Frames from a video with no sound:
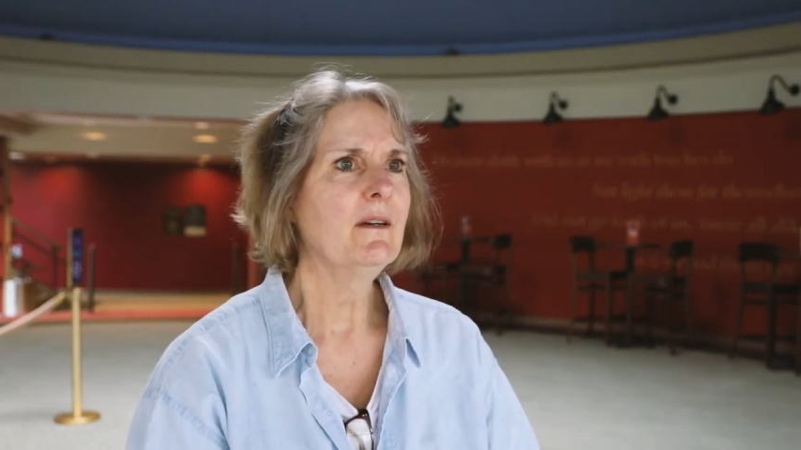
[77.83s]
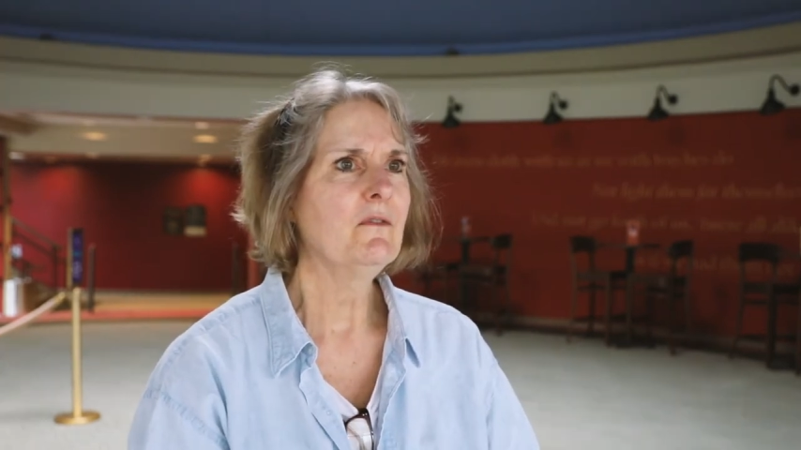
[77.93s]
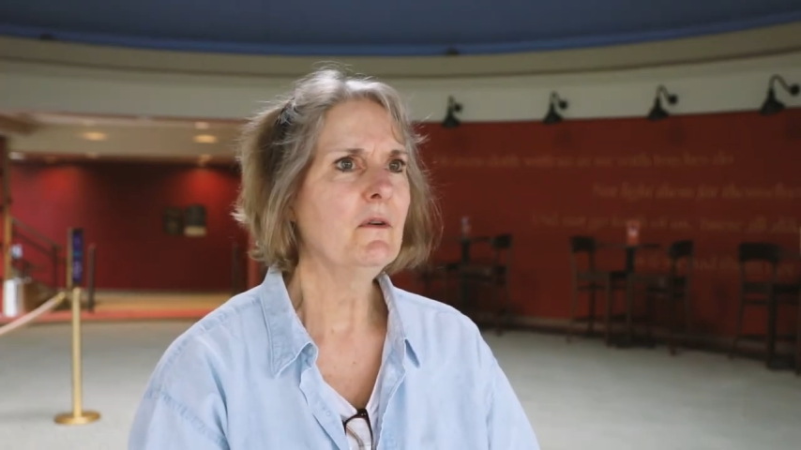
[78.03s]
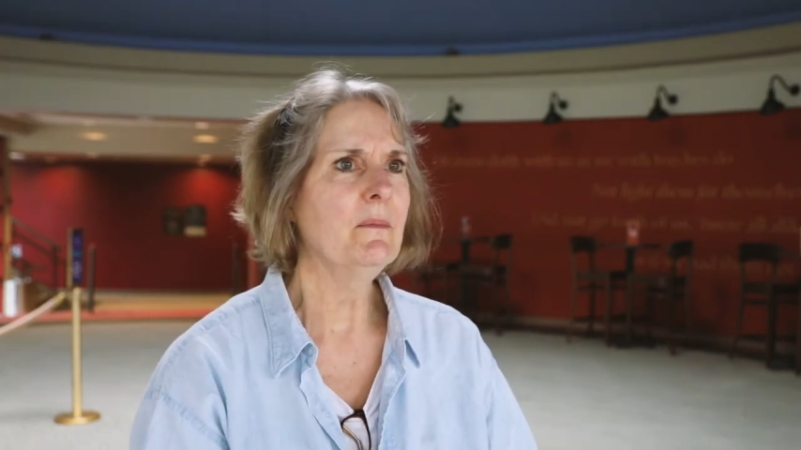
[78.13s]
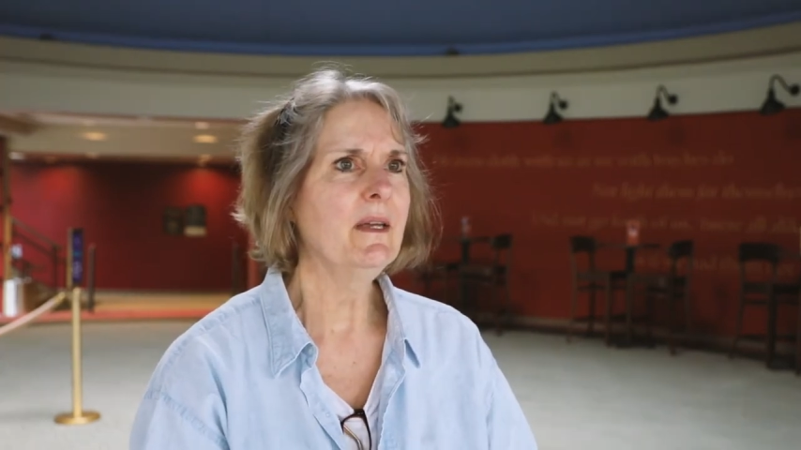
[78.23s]

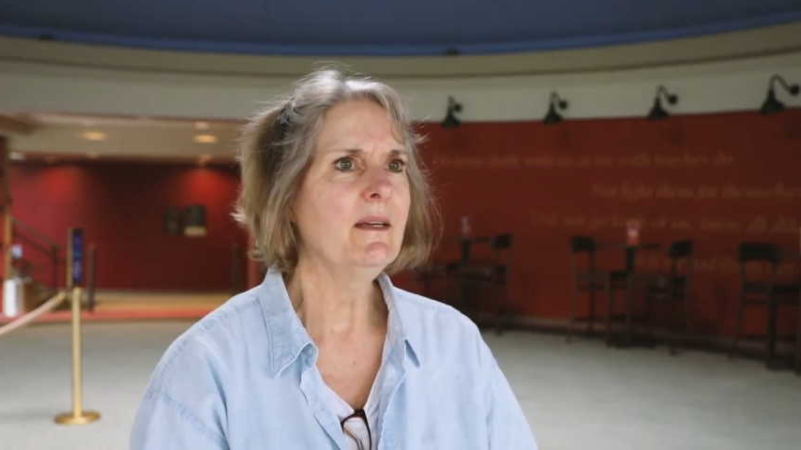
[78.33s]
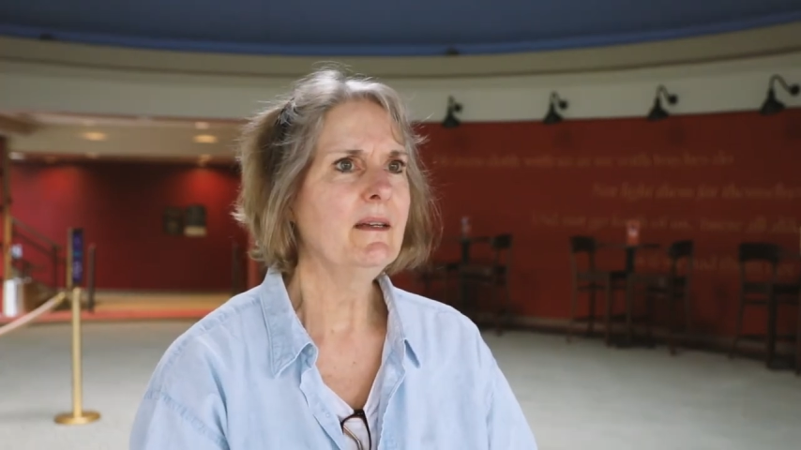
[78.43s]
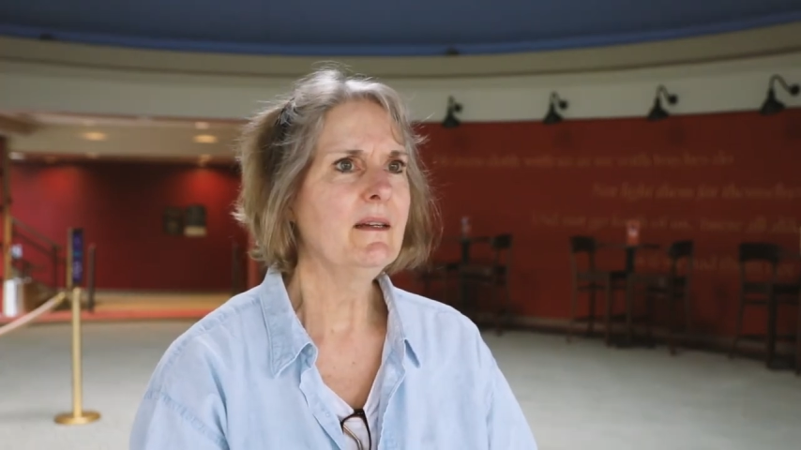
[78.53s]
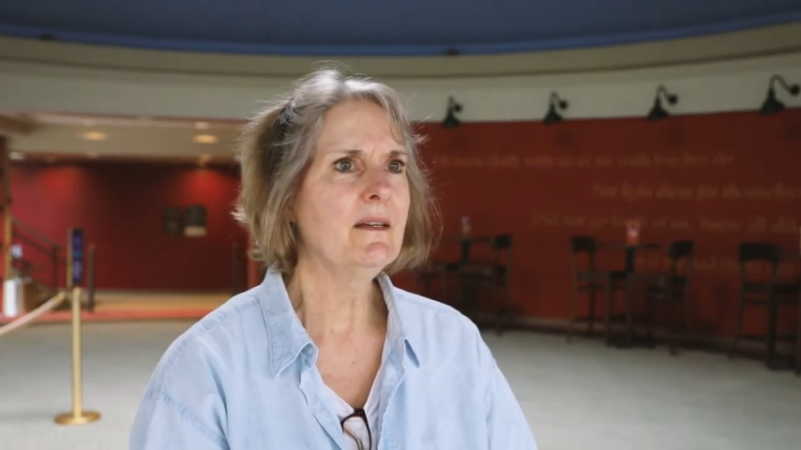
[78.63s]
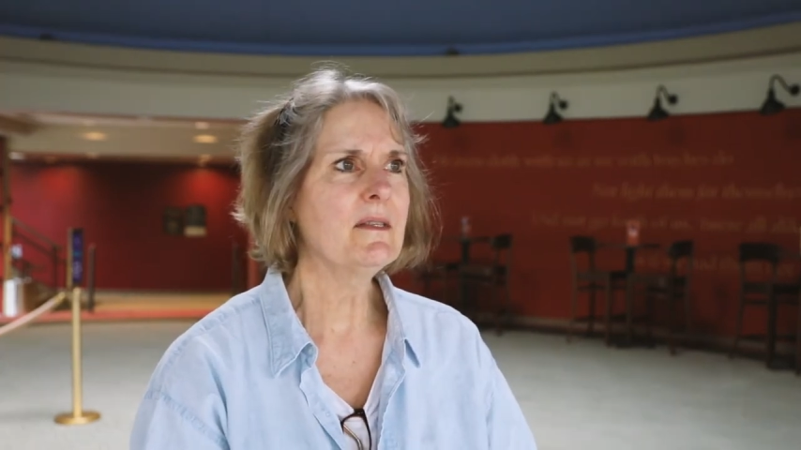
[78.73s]
for me
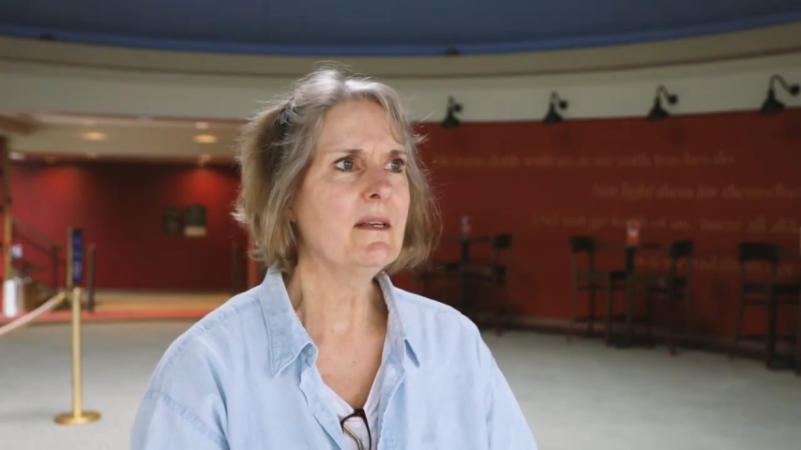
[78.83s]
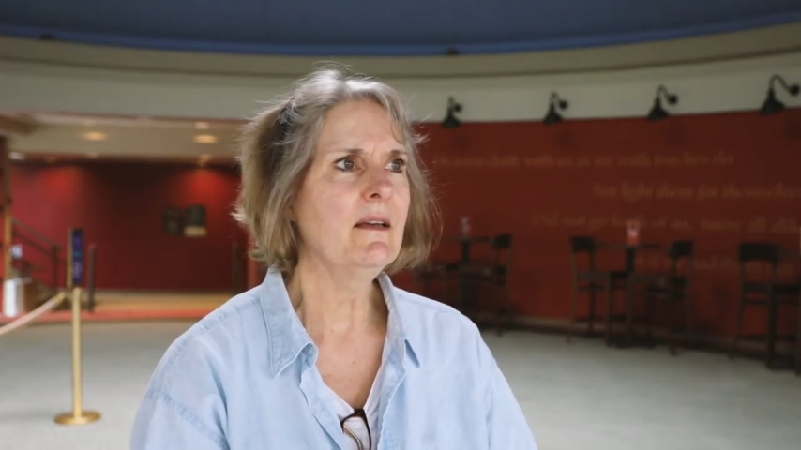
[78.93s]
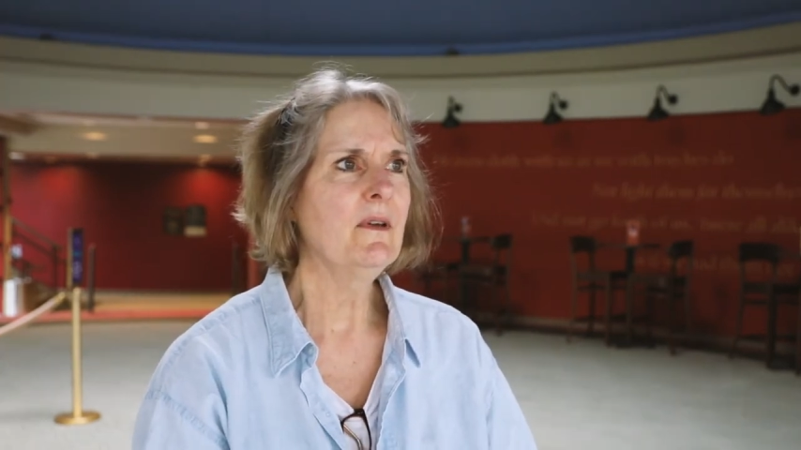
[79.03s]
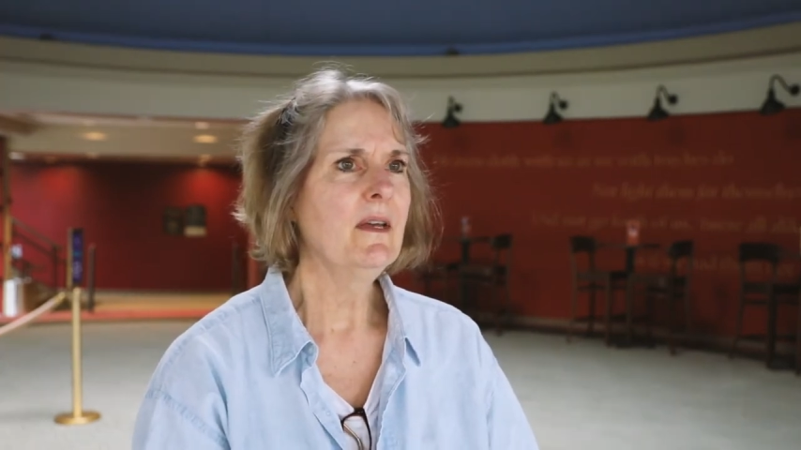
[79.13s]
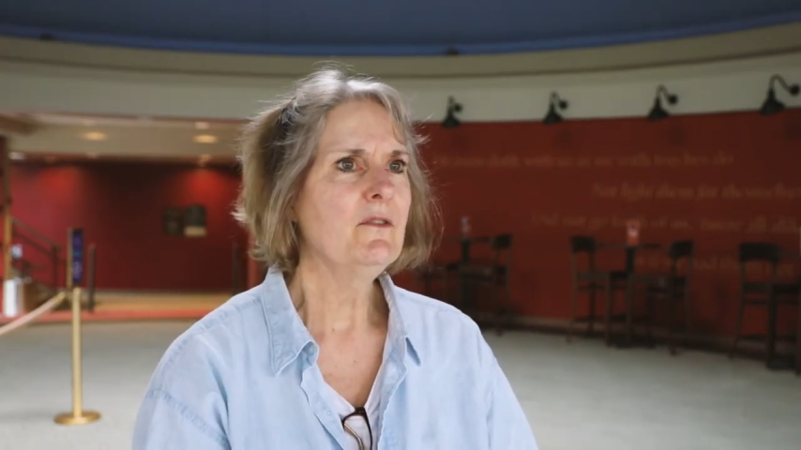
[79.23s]
because
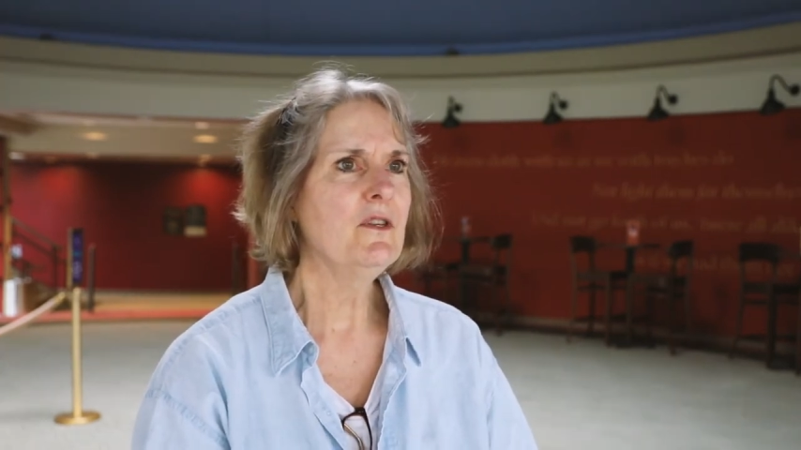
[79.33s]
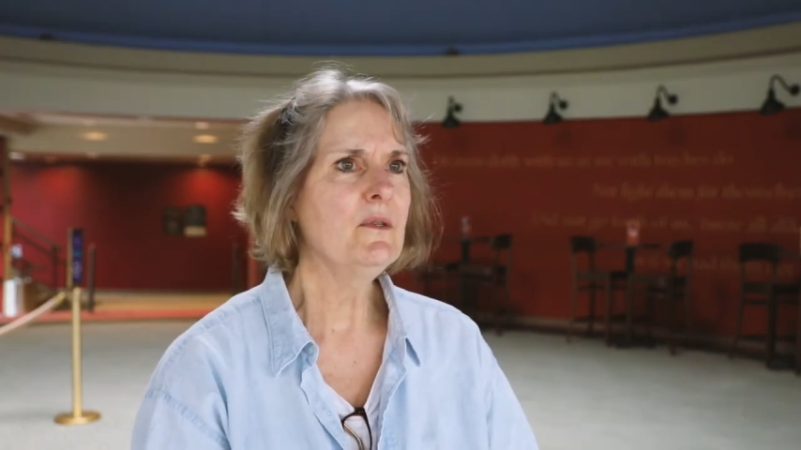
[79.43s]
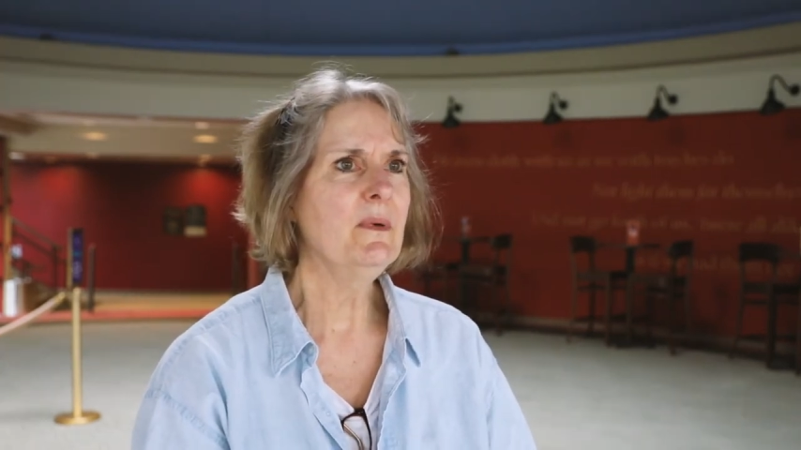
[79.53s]
she's